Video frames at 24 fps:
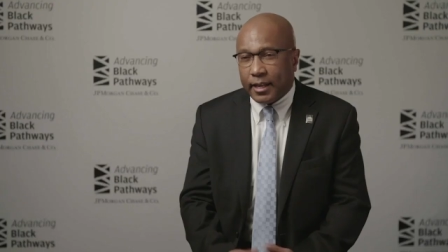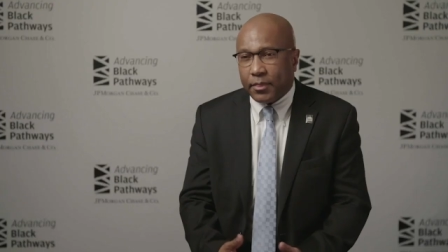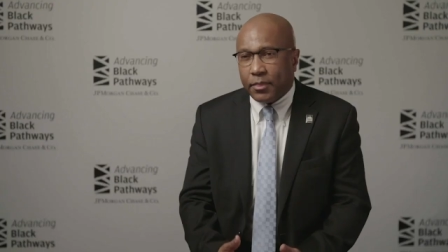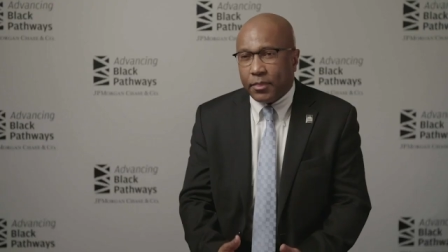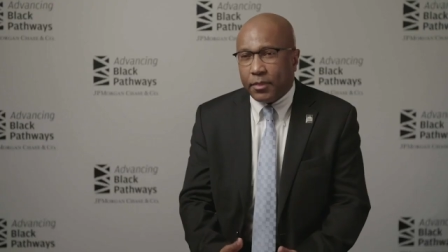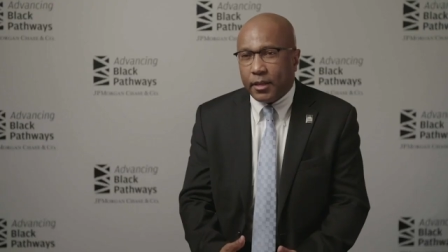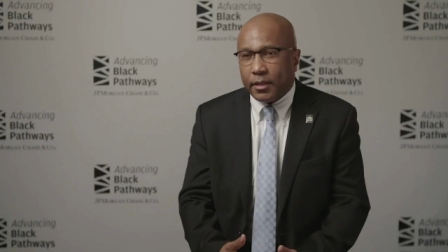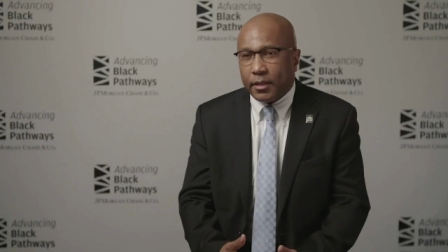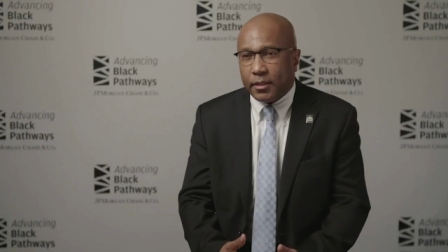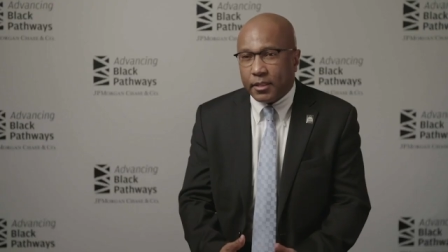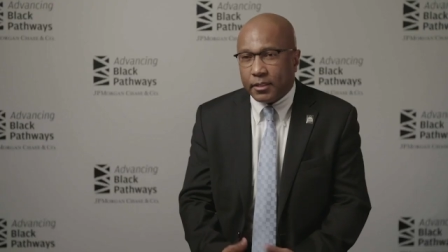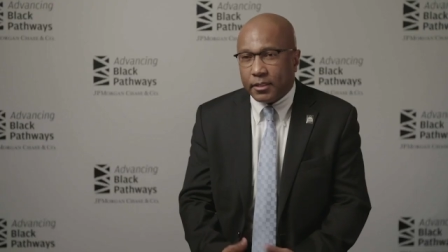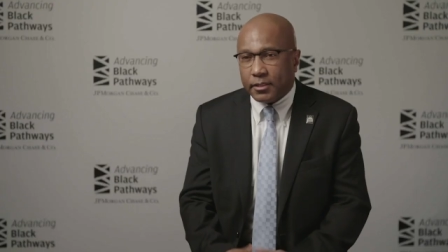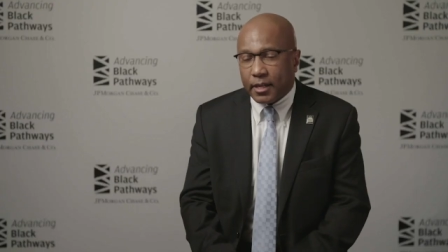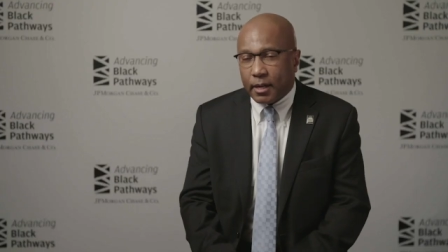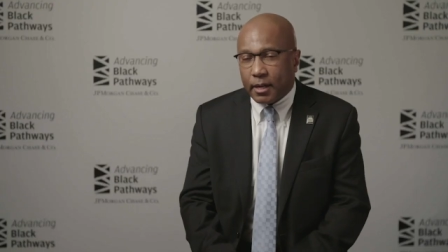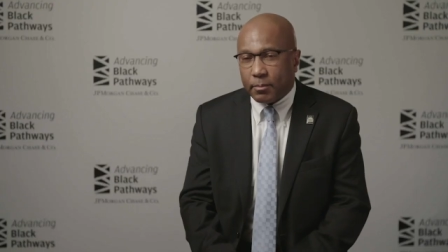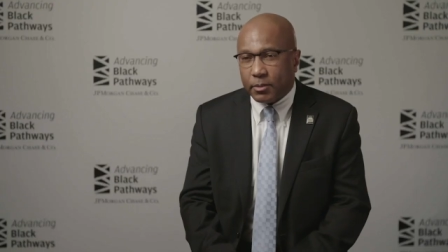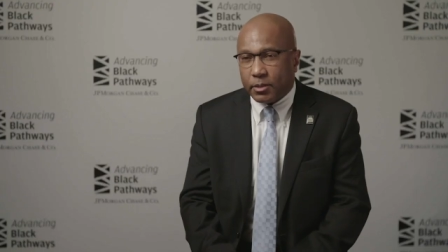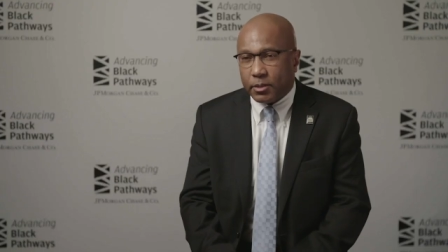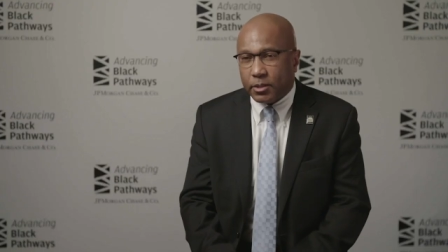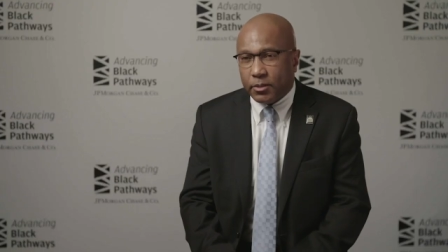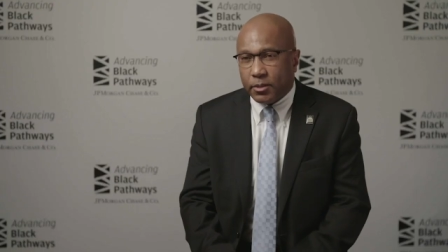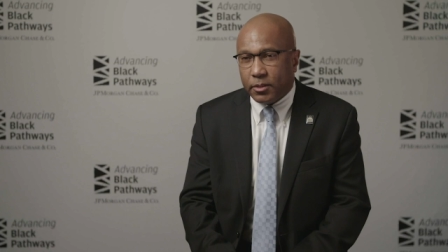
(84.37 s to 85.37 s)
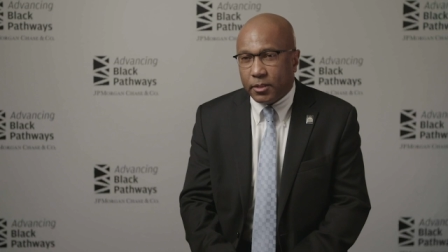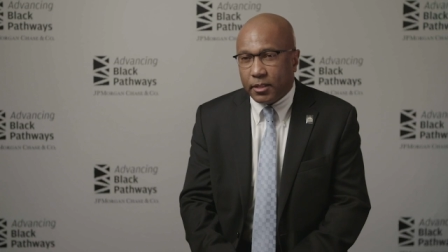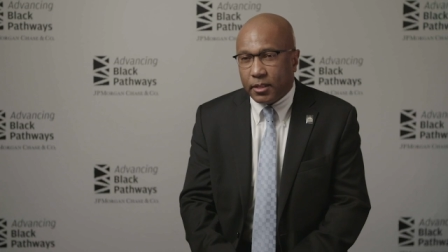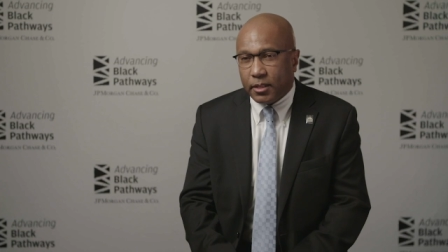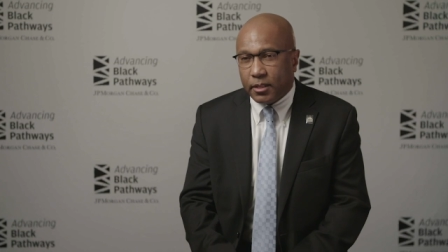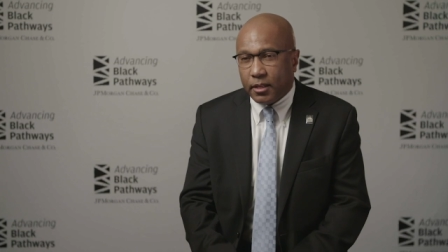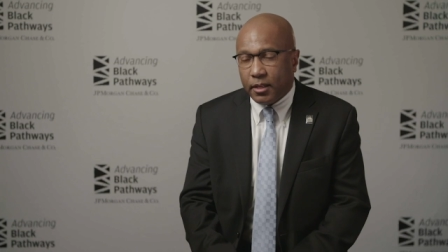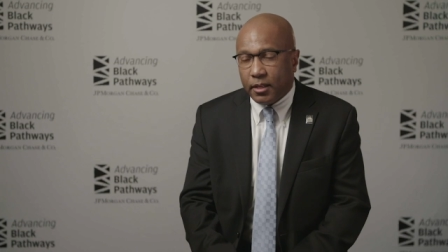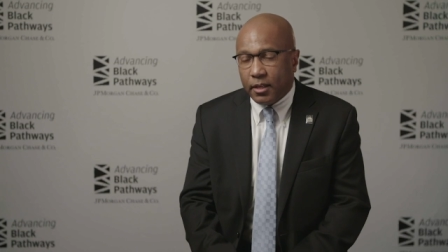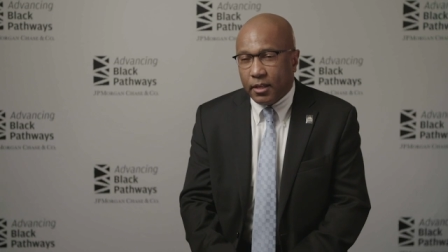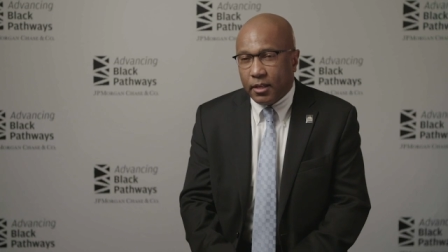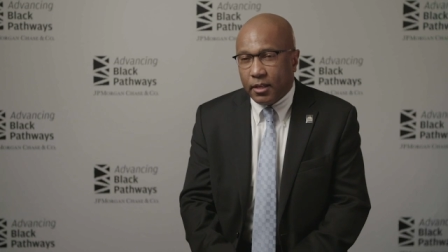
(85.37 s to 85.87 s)
I think this opportunity
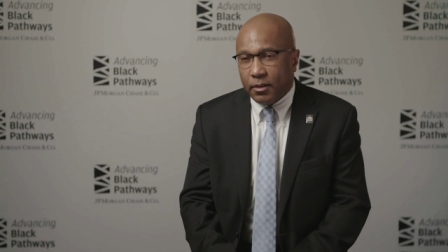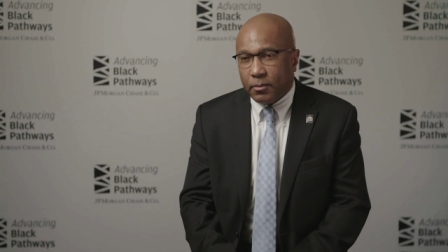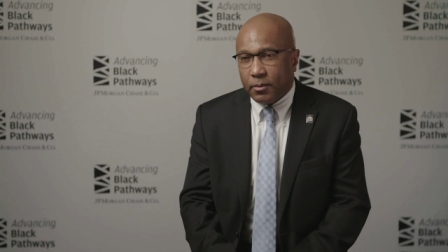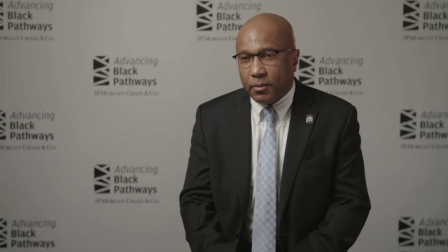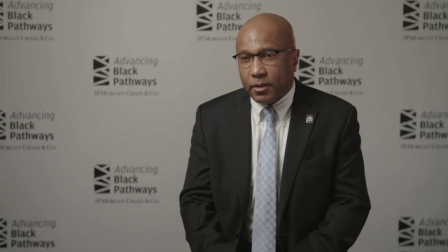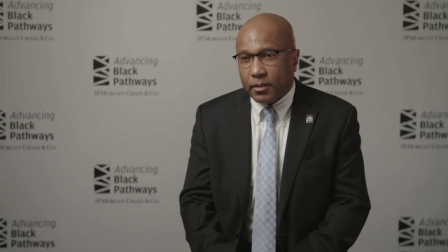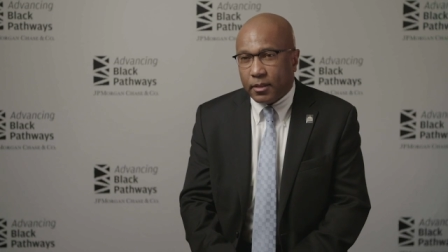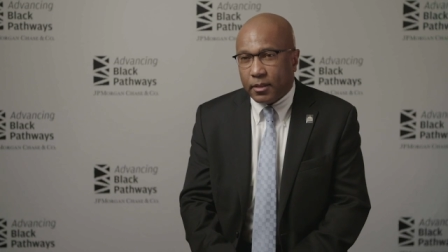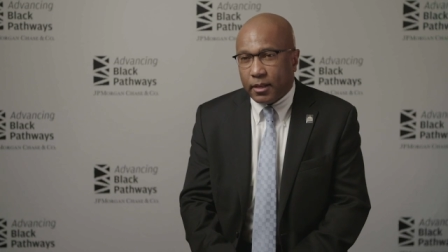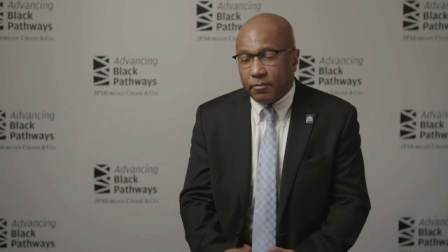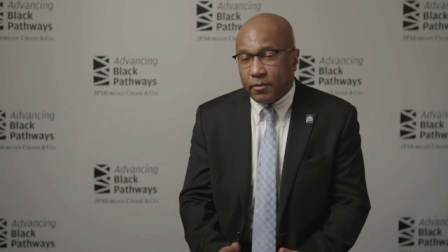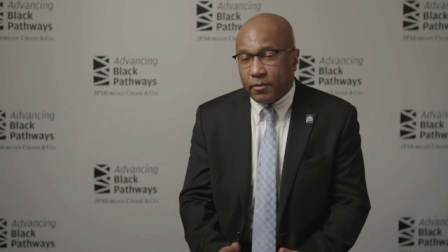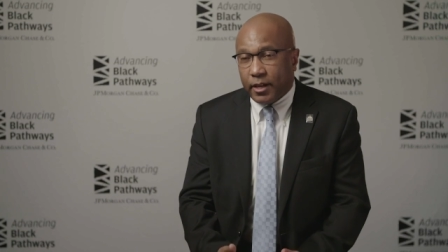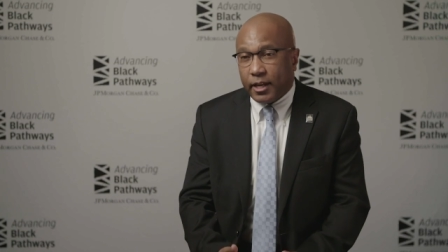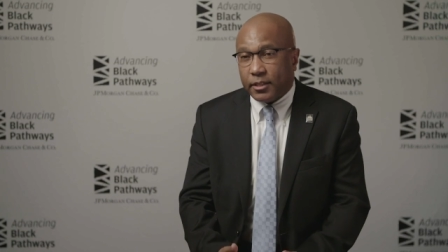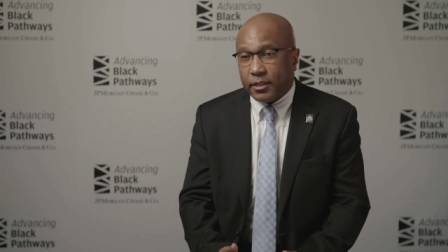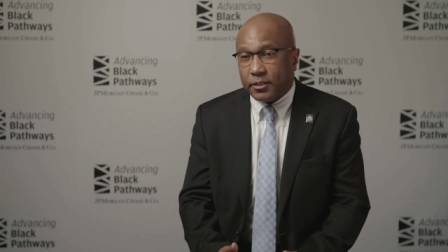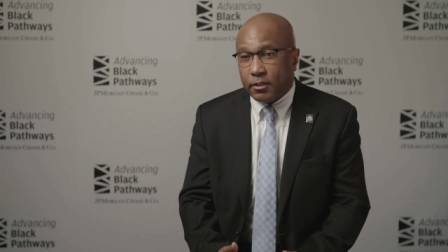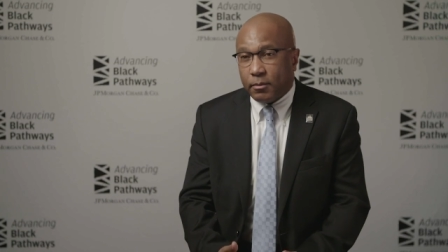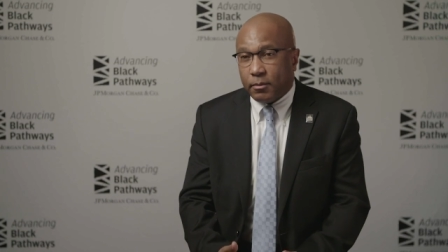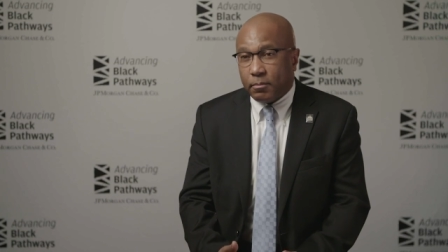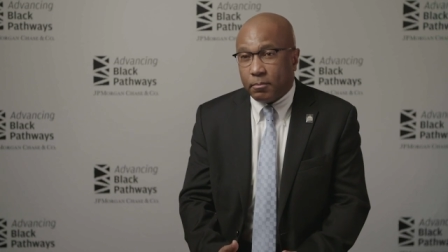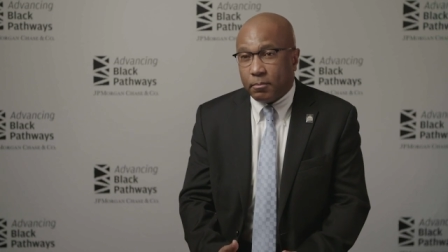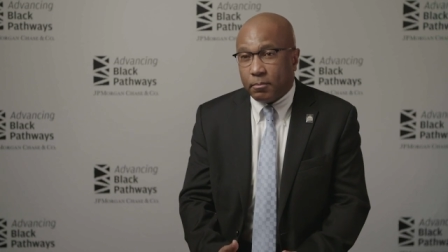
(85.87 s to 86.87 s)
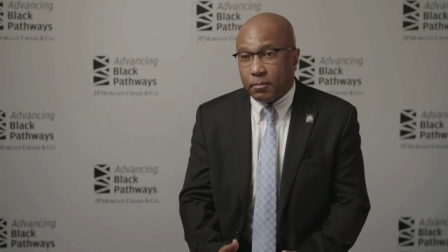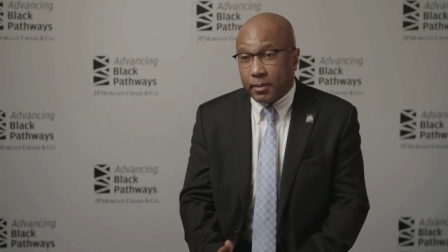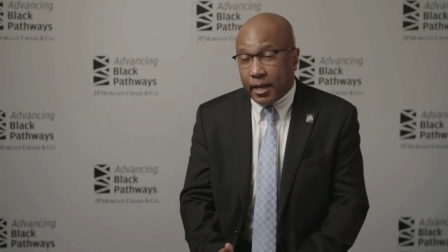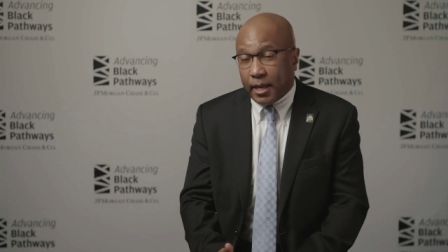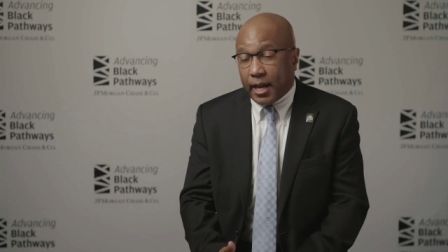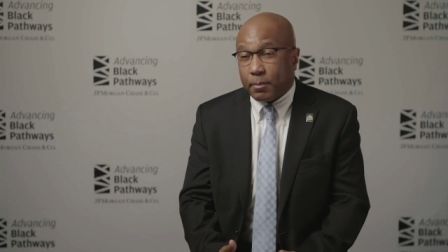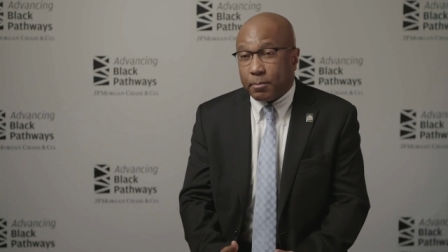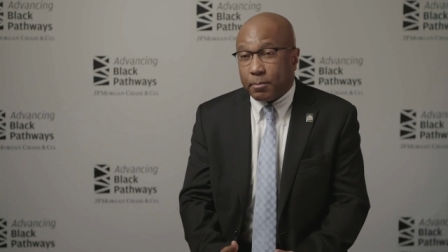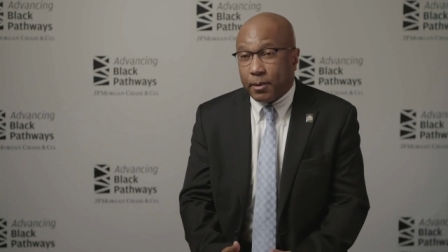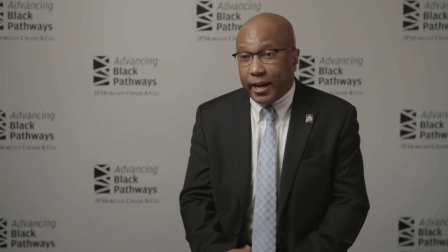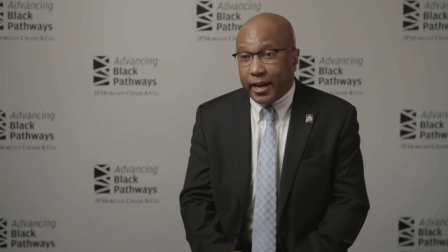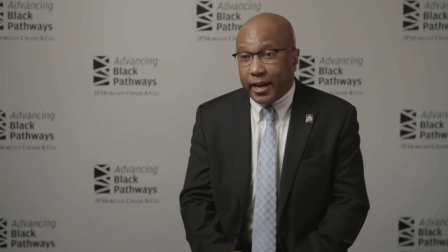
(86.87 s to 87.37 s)
with Advancing
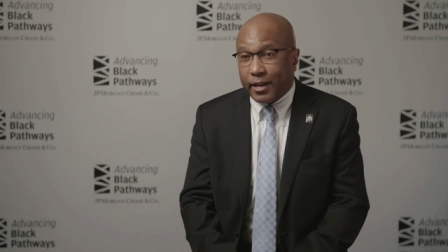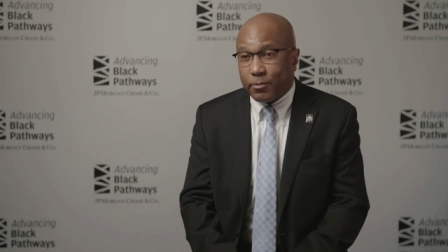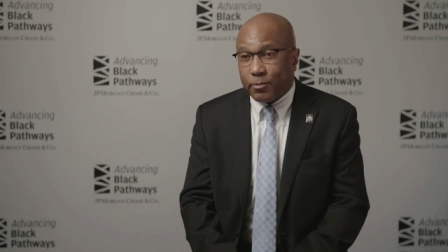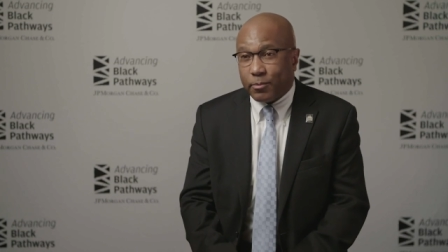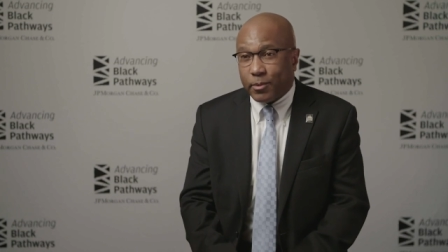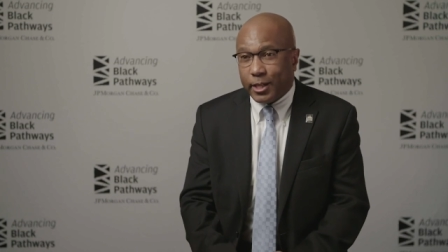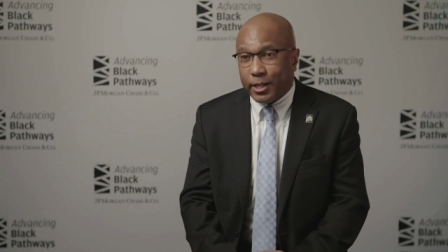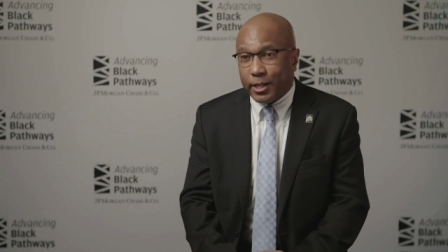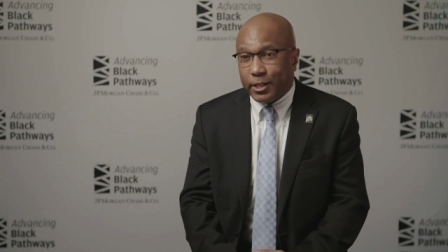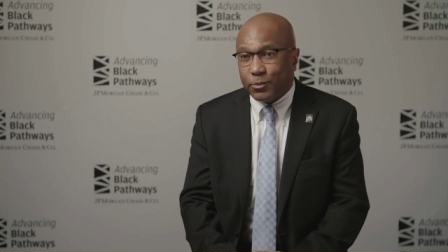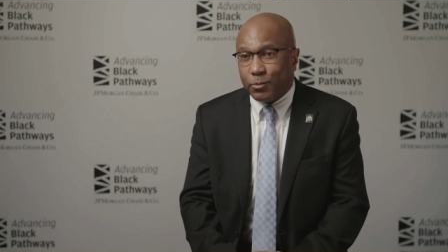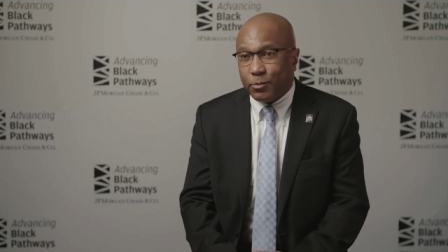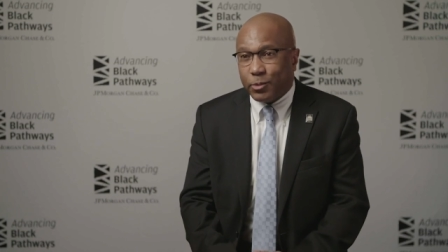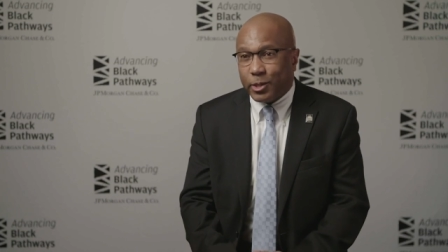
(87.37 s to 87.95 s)
Black Pathways